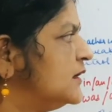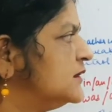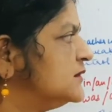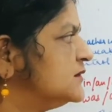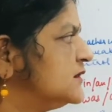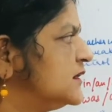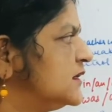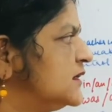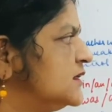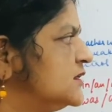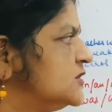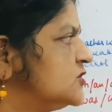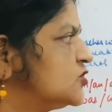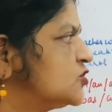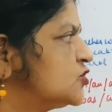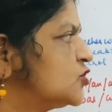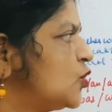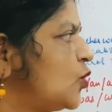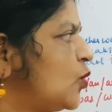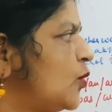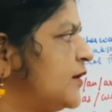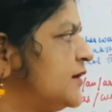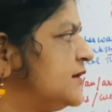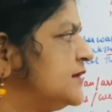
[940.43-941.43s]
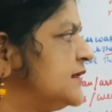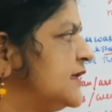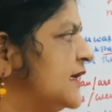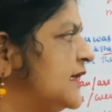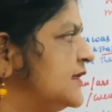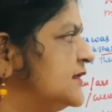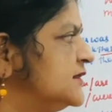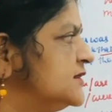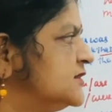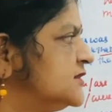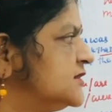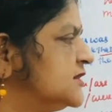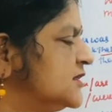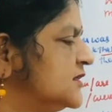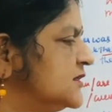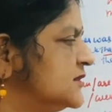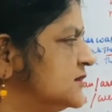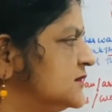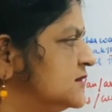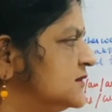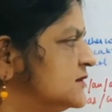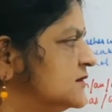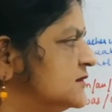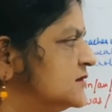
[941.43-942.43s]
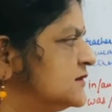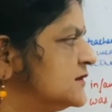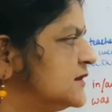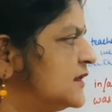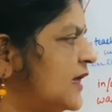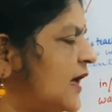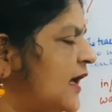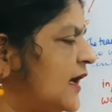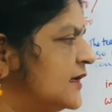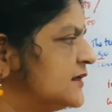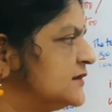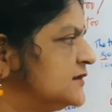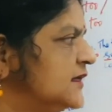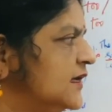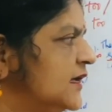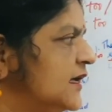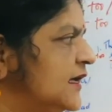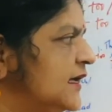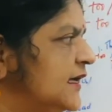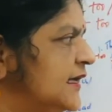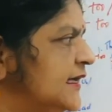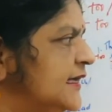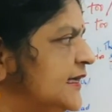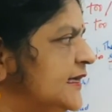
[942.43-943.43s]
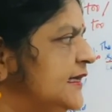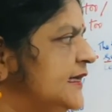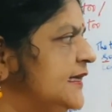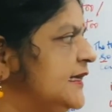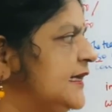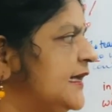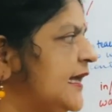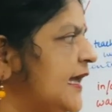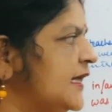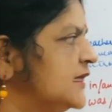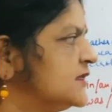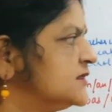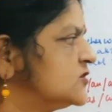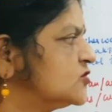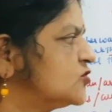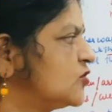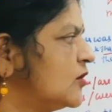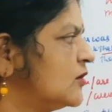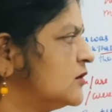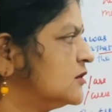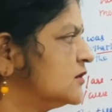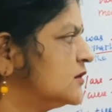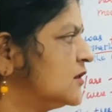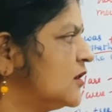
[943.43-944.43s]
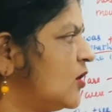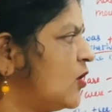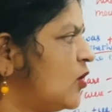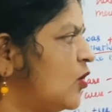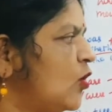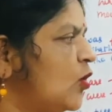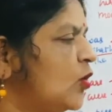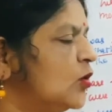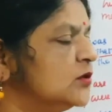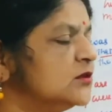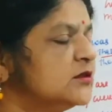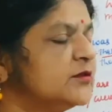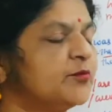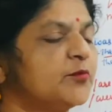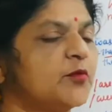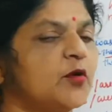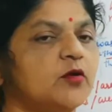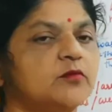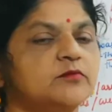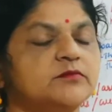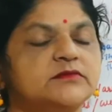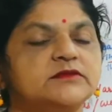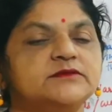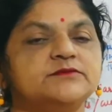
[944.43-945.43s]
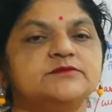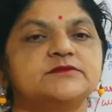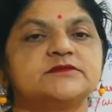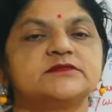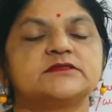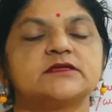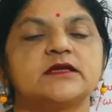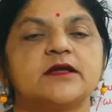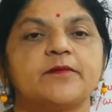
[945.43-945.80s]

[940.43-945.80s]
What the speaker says: he is so intelligent that he can solve all the problems.